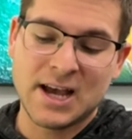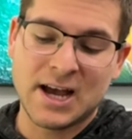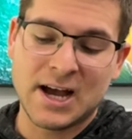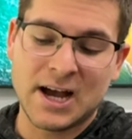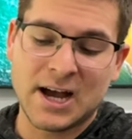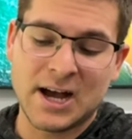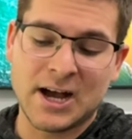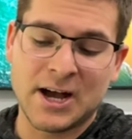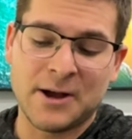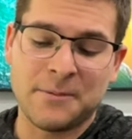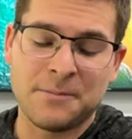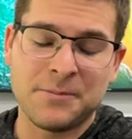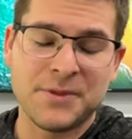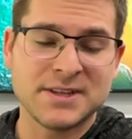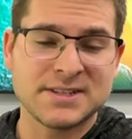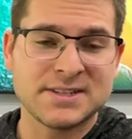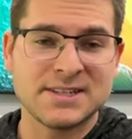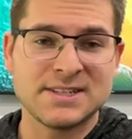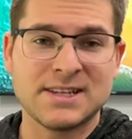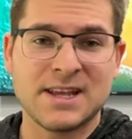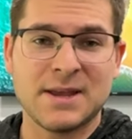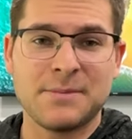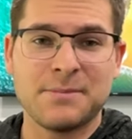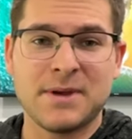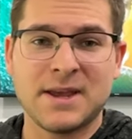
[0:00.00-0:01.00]
Um, this
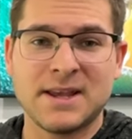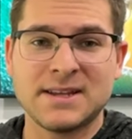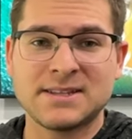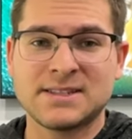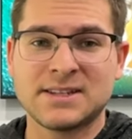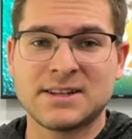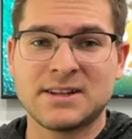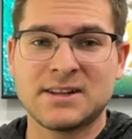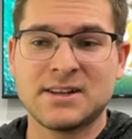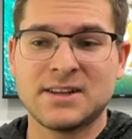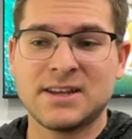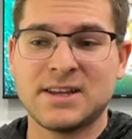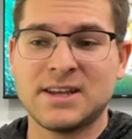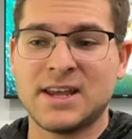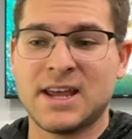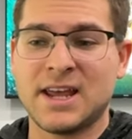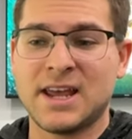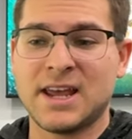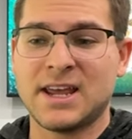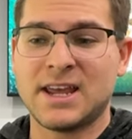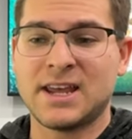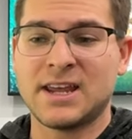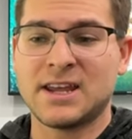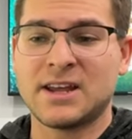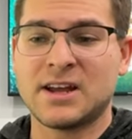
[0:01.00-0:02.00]
is a basically
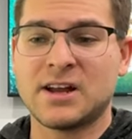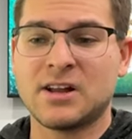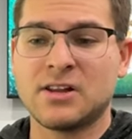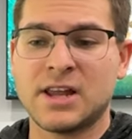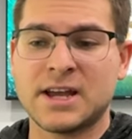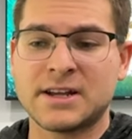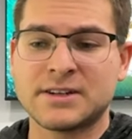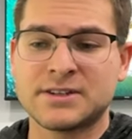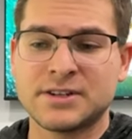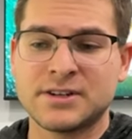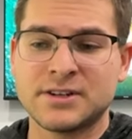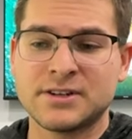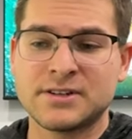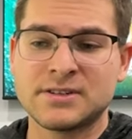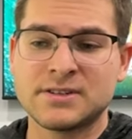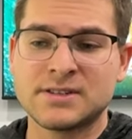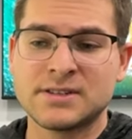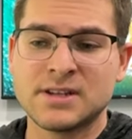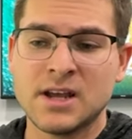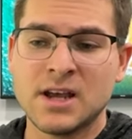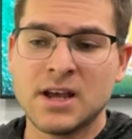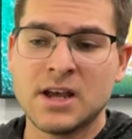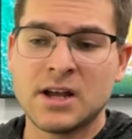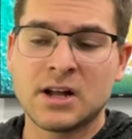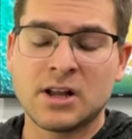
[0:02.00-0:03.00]
a collector's
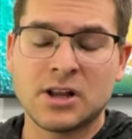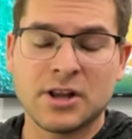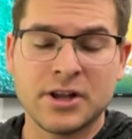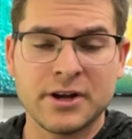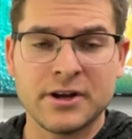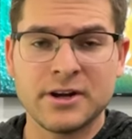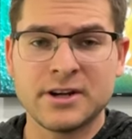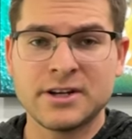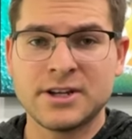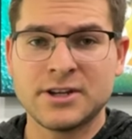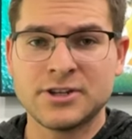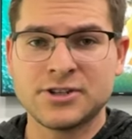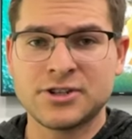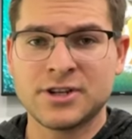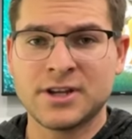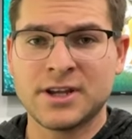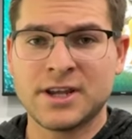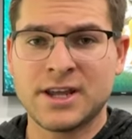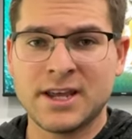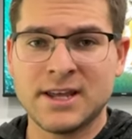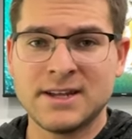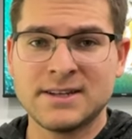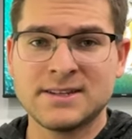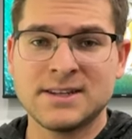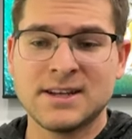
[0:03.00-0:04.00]
clear edition
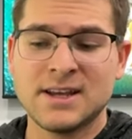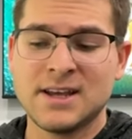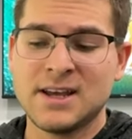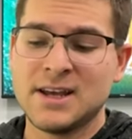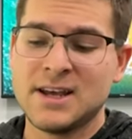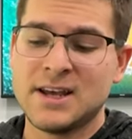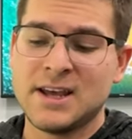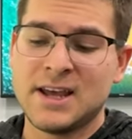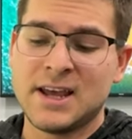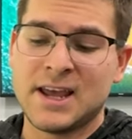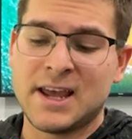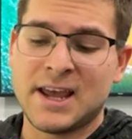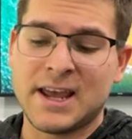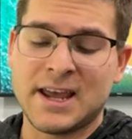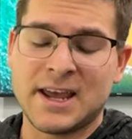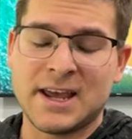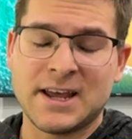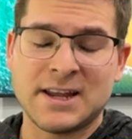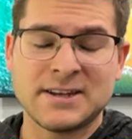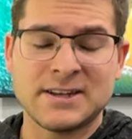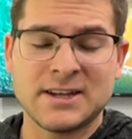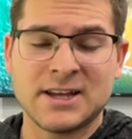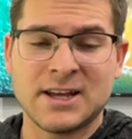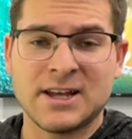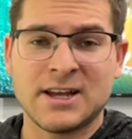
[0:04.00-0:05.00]
kit
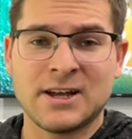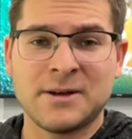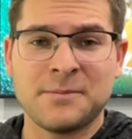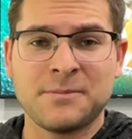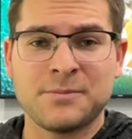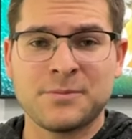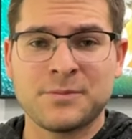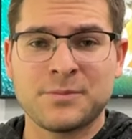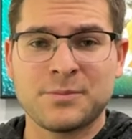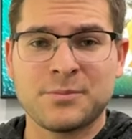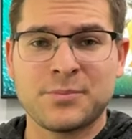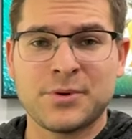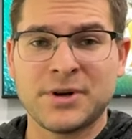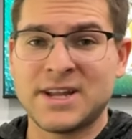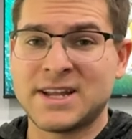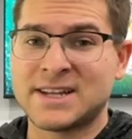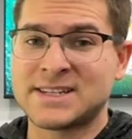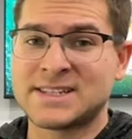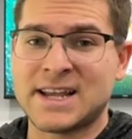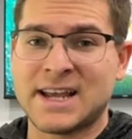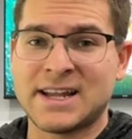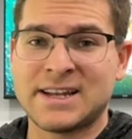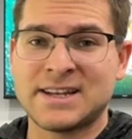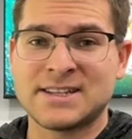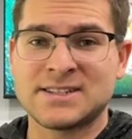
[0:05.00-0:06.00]
and um, pretty
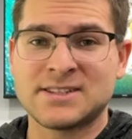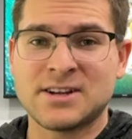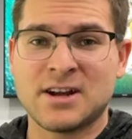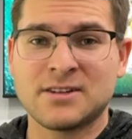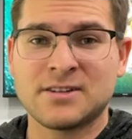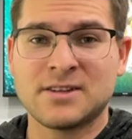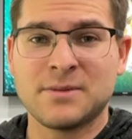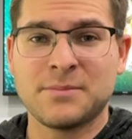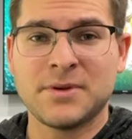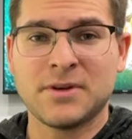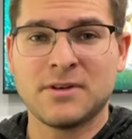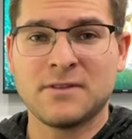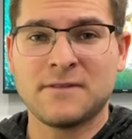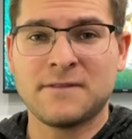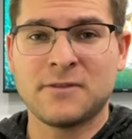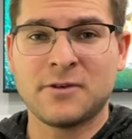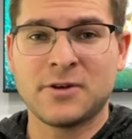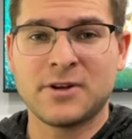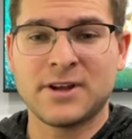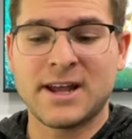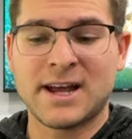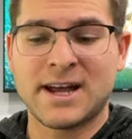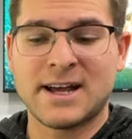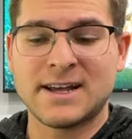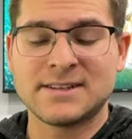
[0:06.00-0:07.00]
excited to start the build for
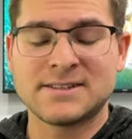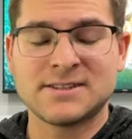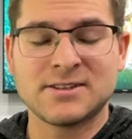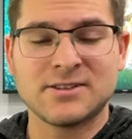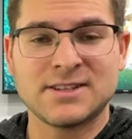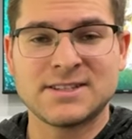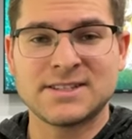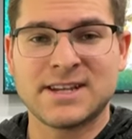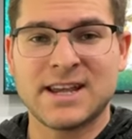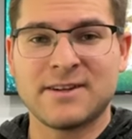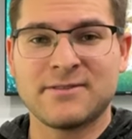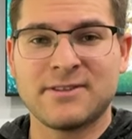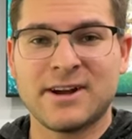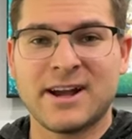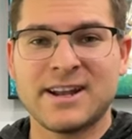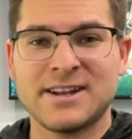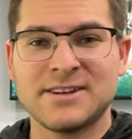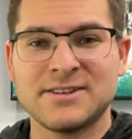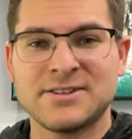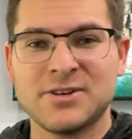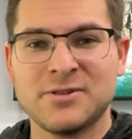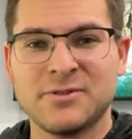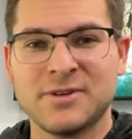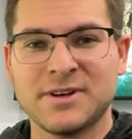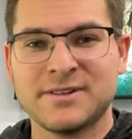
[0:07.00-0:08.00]
you guys. So let's get right
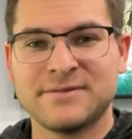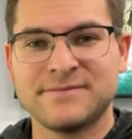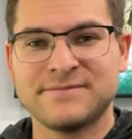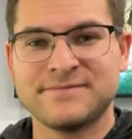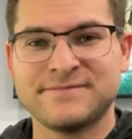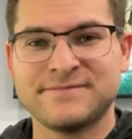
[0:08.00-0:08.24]
into it.